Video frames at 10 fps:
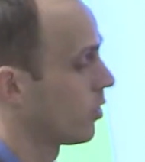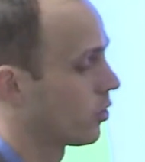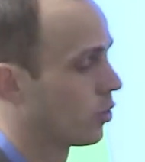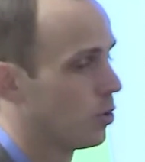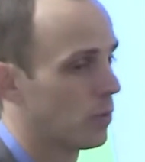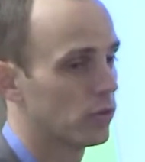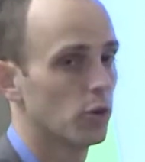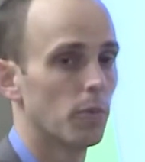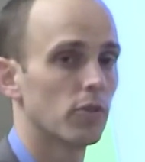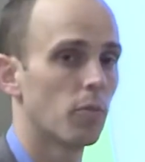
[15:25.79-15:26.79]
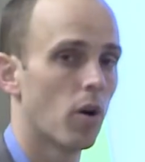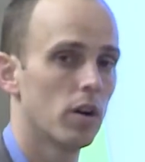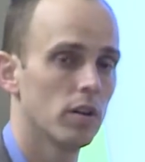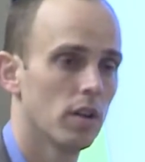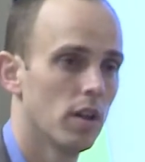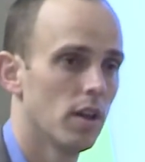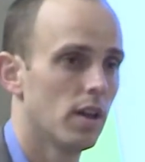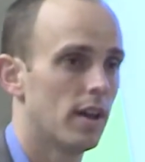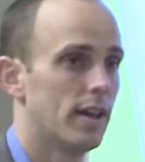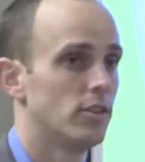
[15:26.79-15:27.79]
super, super smart,
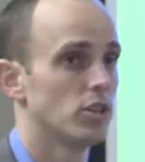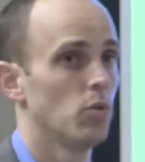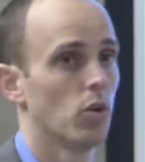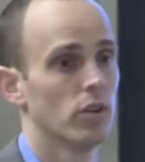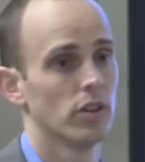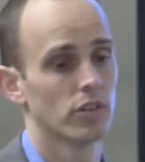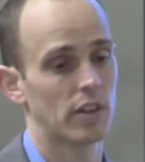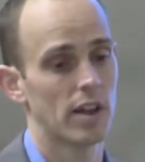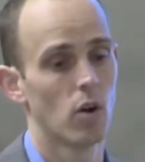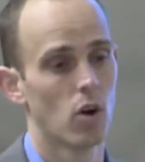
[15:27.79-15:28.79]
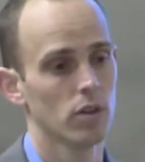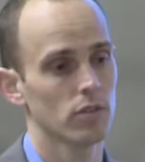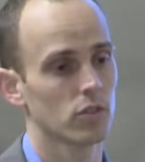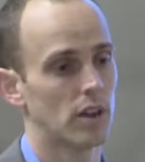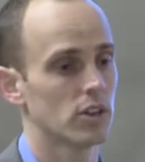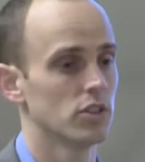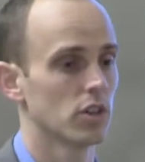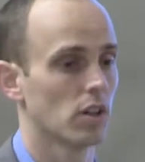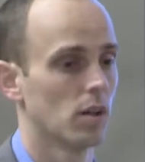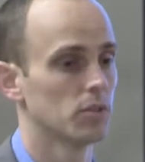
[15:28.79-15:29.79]
and she wanted to stay on. So now
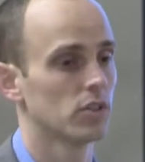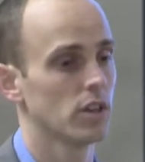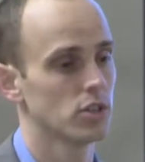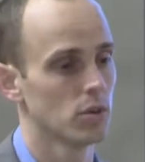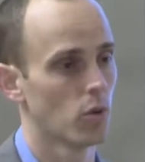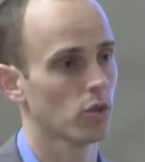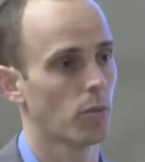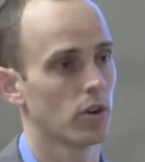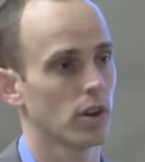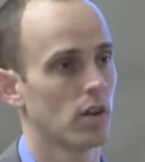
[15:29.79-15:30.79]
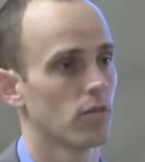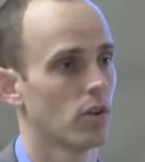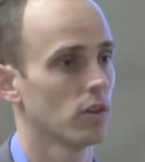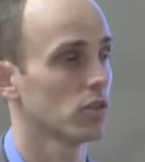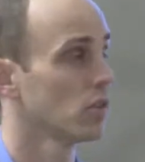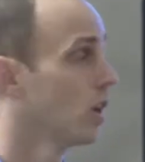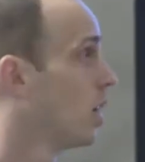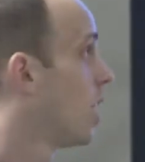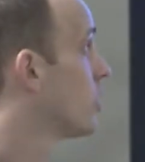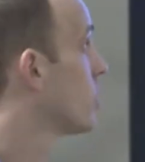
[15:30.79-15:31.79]
she's at Columbus State. She works part-time for us
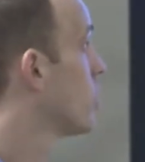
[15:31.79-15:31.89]
as